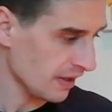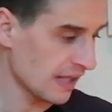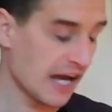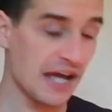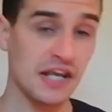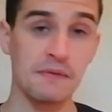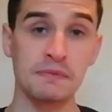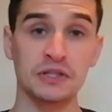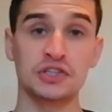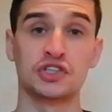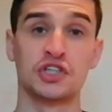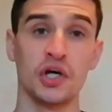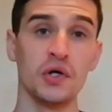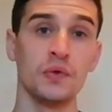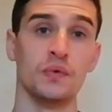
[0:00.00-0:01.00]
At number
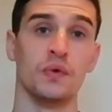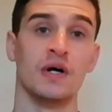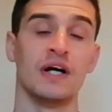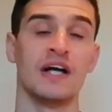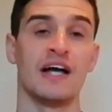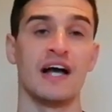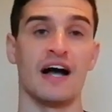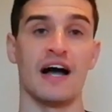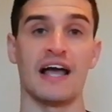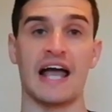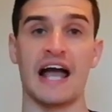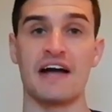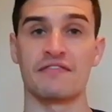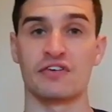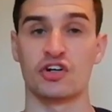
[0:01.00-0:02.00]
2, I
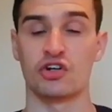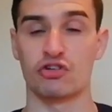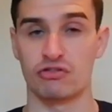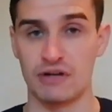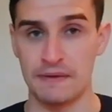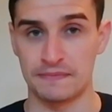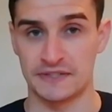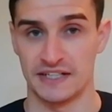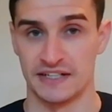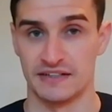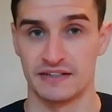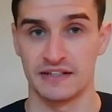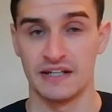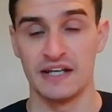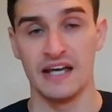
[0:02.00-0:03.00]
have
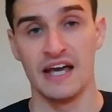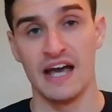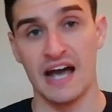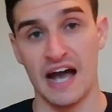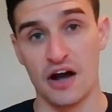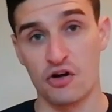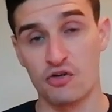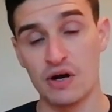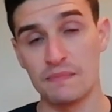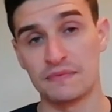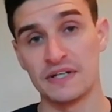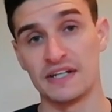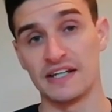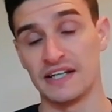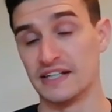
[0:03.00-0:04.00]
Cryptid.
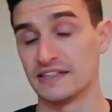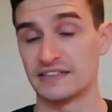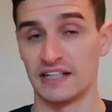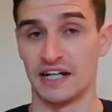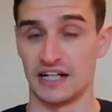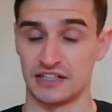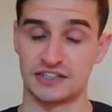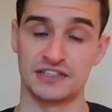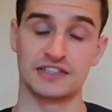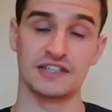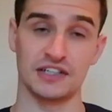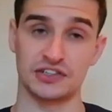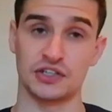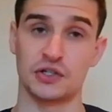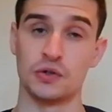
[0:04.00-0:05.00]
Cryptid is
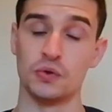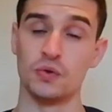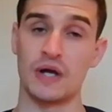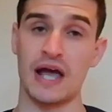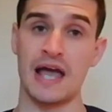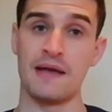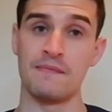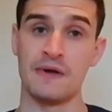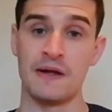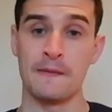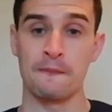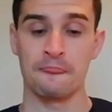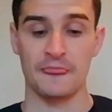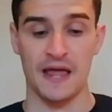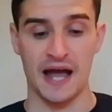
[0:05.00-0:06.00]
such a cool game
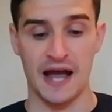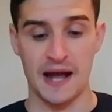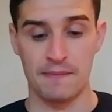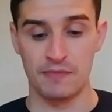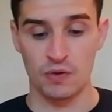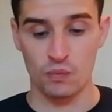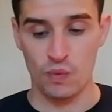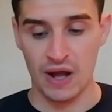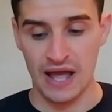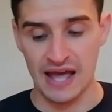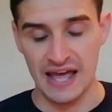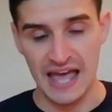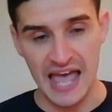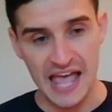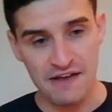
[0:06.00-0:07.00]

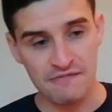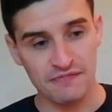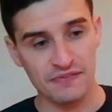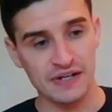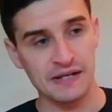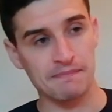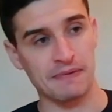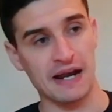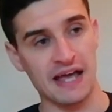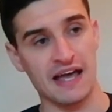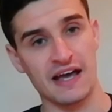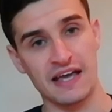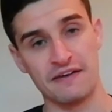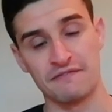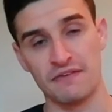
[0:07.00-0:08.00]
where every
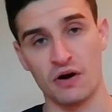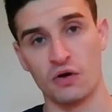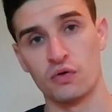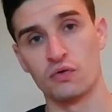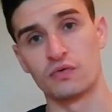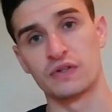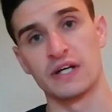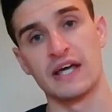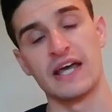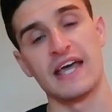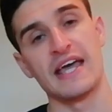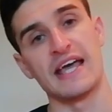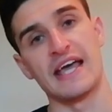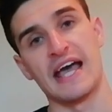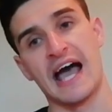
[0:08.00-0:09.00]
player involved
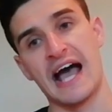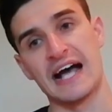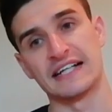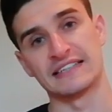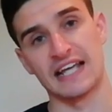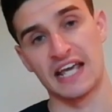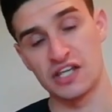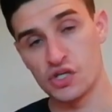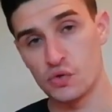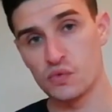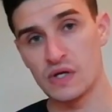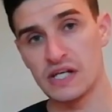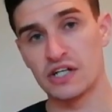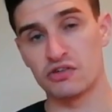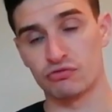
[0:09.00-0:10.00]
has a
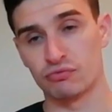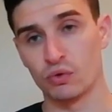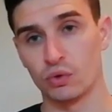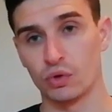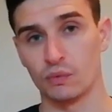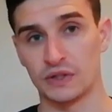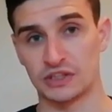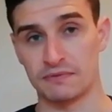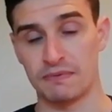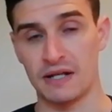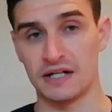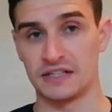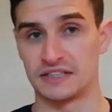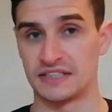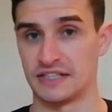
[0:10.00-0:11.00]
unique rule which
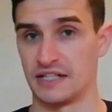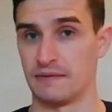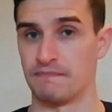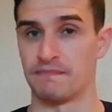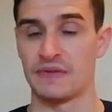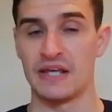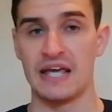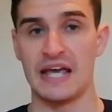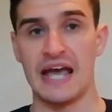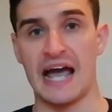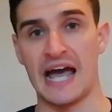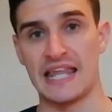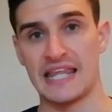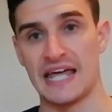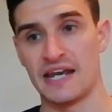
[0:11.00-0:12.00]
applies to them.
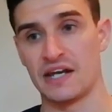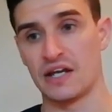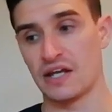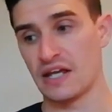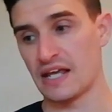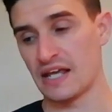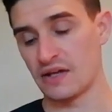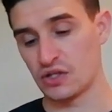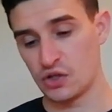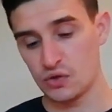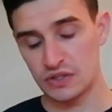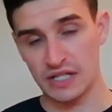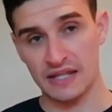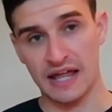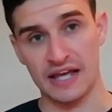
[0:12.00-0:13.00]
And then
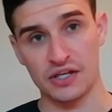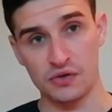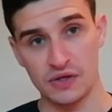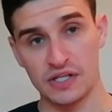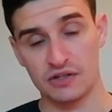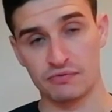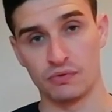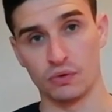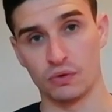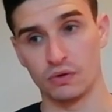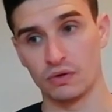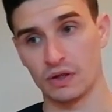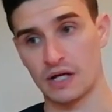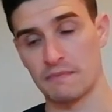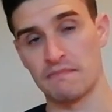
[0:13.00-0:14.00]
using that unique
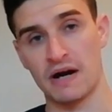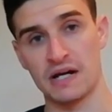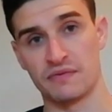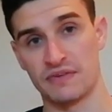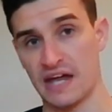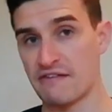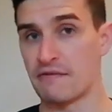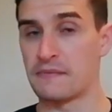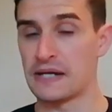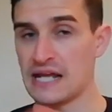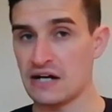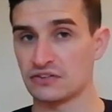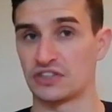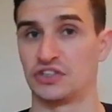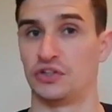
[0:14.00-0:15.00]
rule combined with
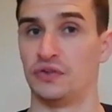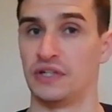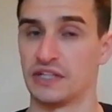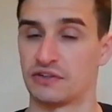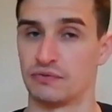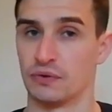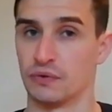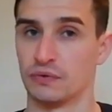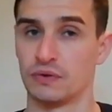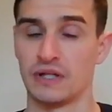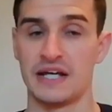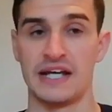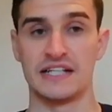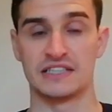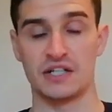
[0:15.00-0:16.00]
everybody else's unique rule
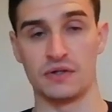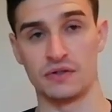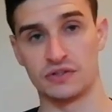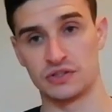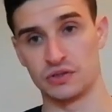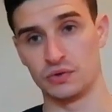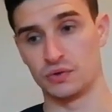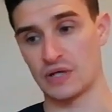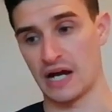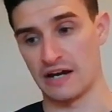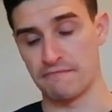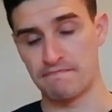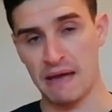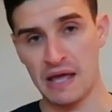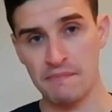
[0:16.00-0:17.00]
is going to
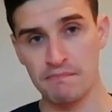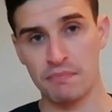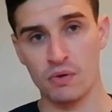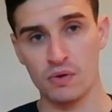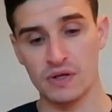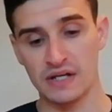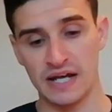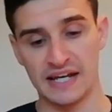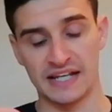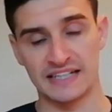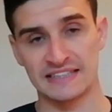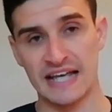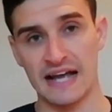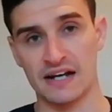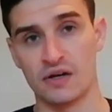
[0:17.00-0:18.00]
kind of pinpoint an
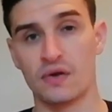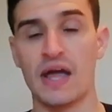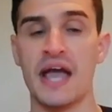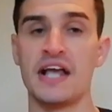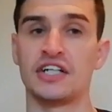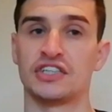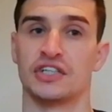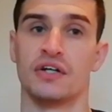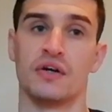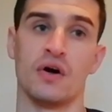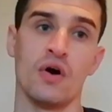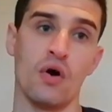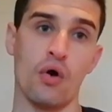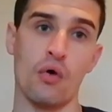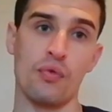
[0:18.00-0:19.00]
exact location
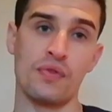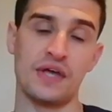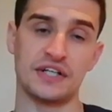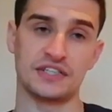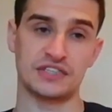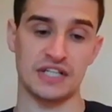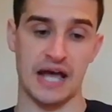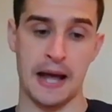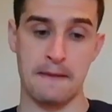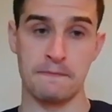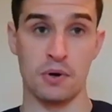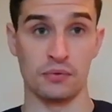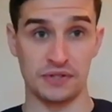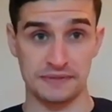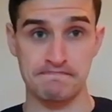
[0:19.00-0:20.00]
on this
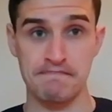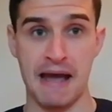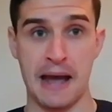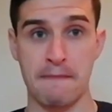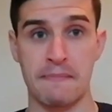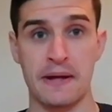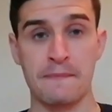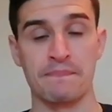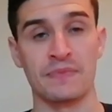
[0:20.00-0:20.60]
map.